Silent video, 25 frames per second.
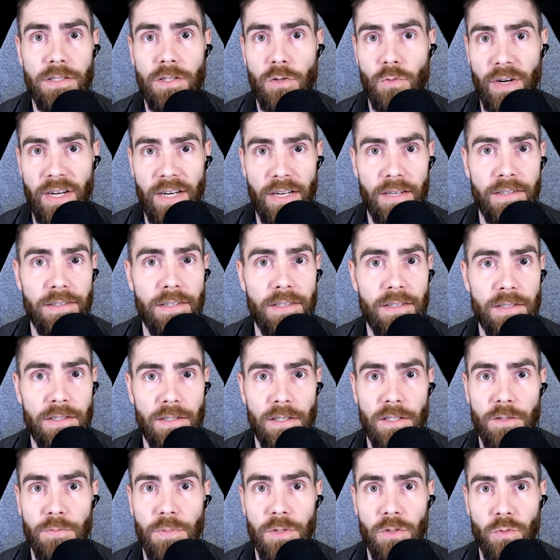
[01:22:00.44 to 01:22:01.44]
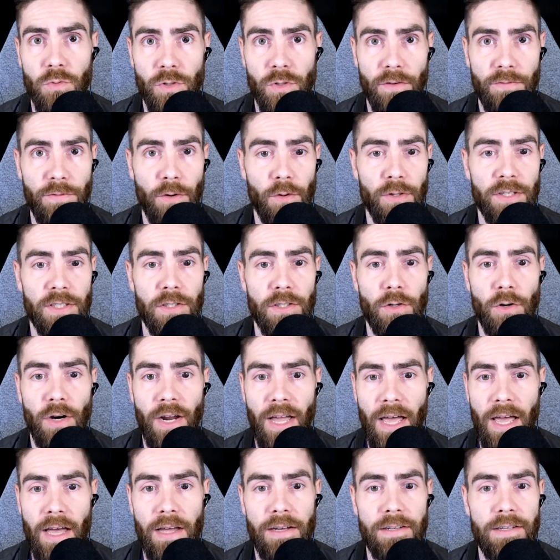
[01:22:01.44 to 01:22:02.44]
creating distance between the phone and your
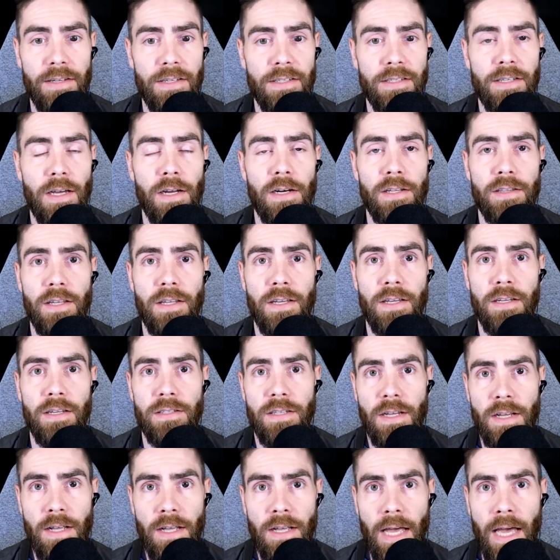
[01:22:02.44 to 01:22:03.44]
head, these kind of things.